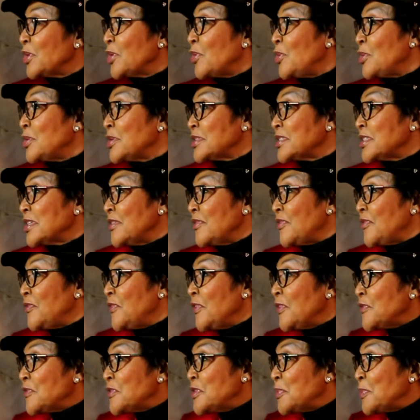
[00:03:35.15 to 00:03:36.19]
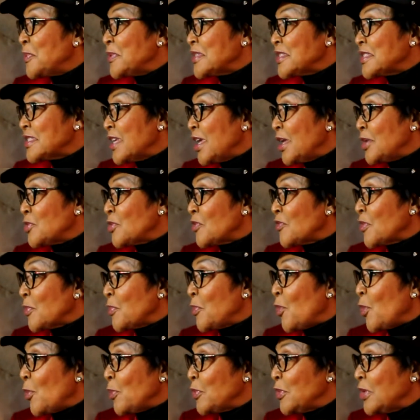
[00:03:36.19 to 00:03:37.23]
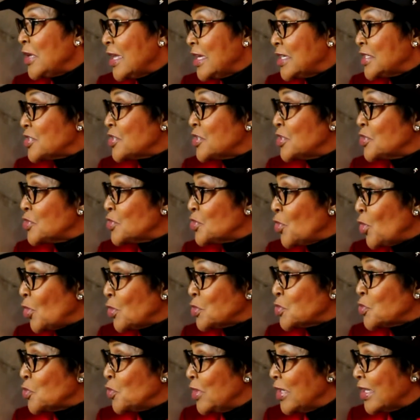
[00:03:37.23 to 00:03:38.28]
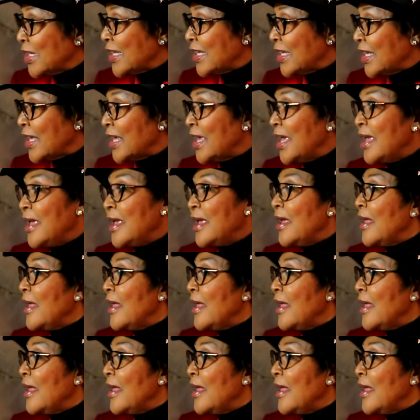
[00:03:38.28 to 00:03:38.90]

because if 50% of the population is not working,